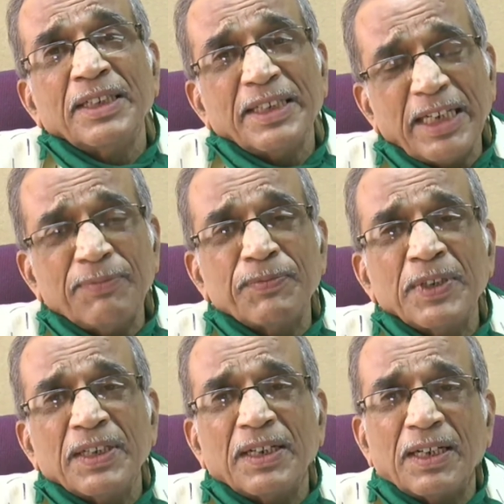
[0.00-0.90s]
if
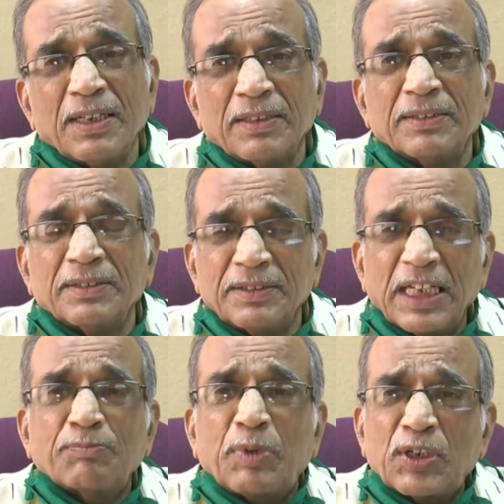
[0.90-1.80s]

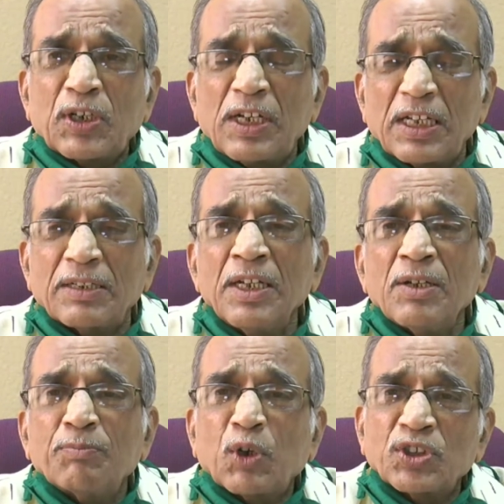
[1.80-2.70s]
that particular
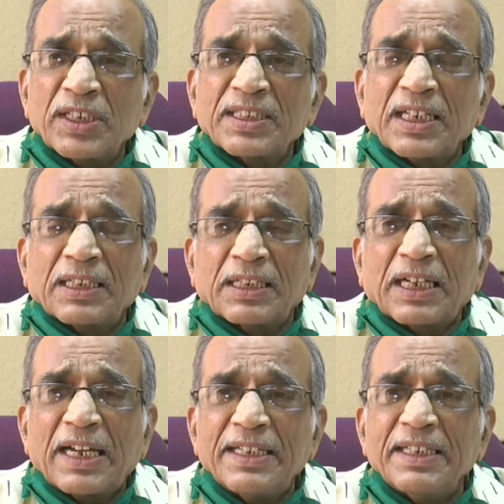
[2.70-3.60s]
process of
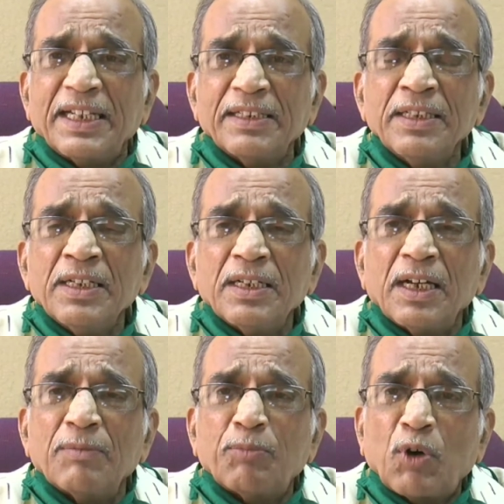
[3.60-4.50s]
grinding,
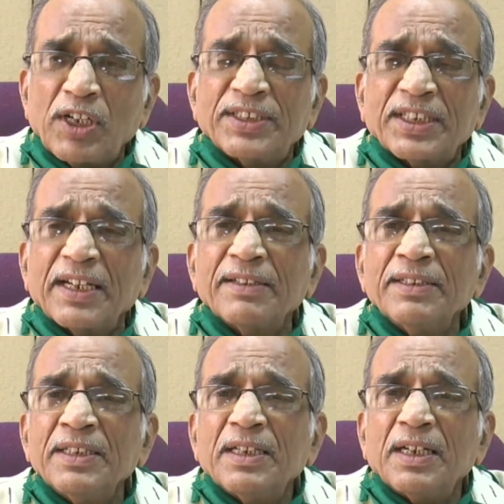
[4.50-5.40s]
polishing,
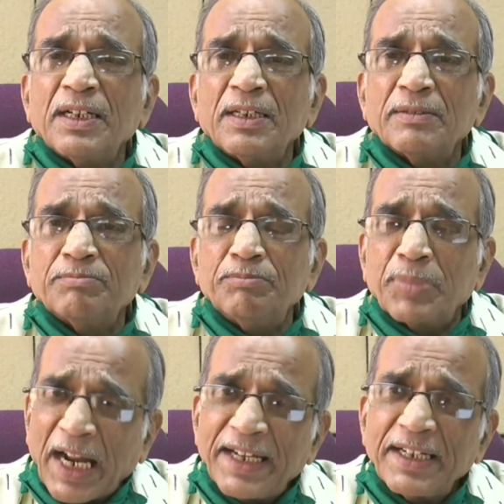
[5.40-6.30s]

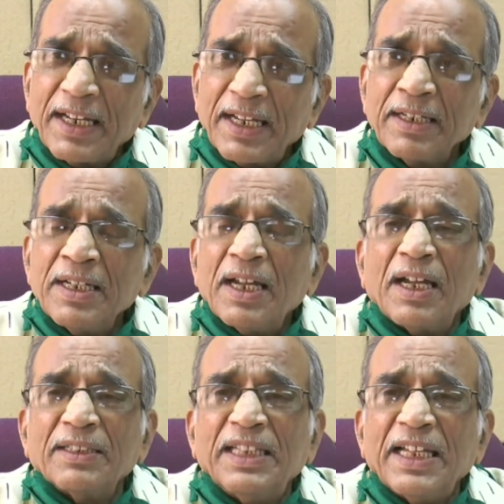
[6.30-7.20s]
grinding,
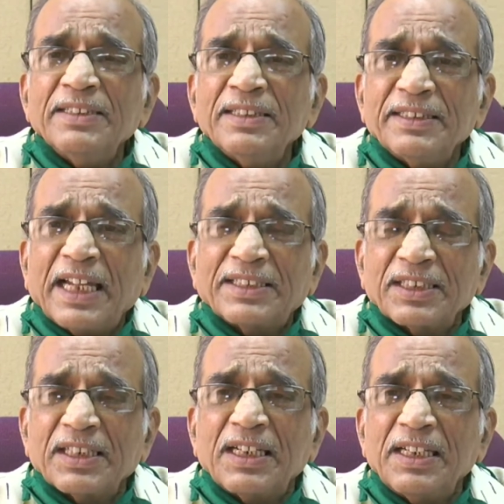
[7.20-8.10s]
then
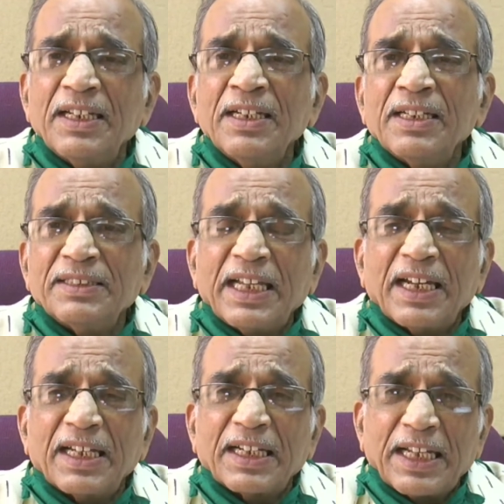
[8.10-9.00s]
naturally they
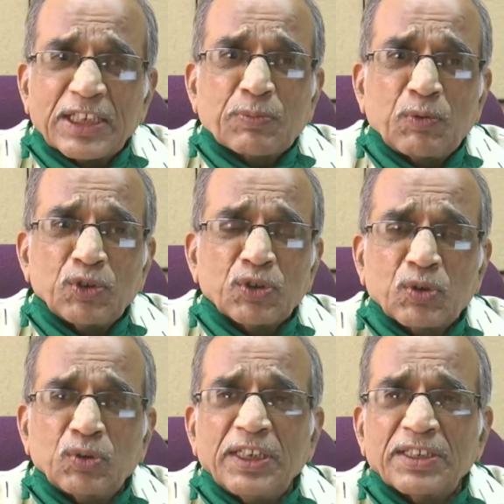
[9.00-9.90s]
are exposed
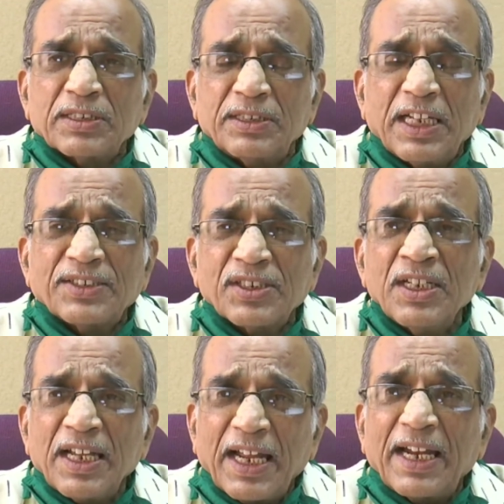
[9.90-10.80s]
to this dust
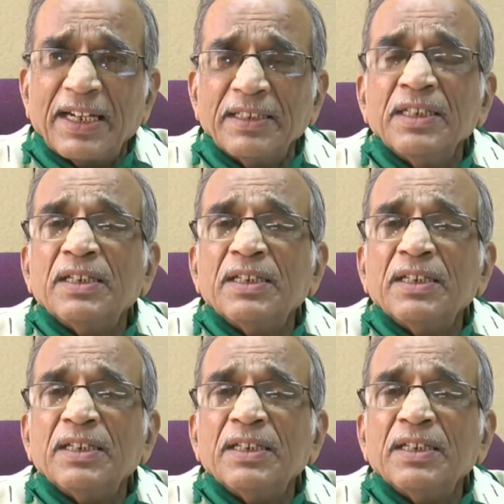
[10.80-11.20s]
and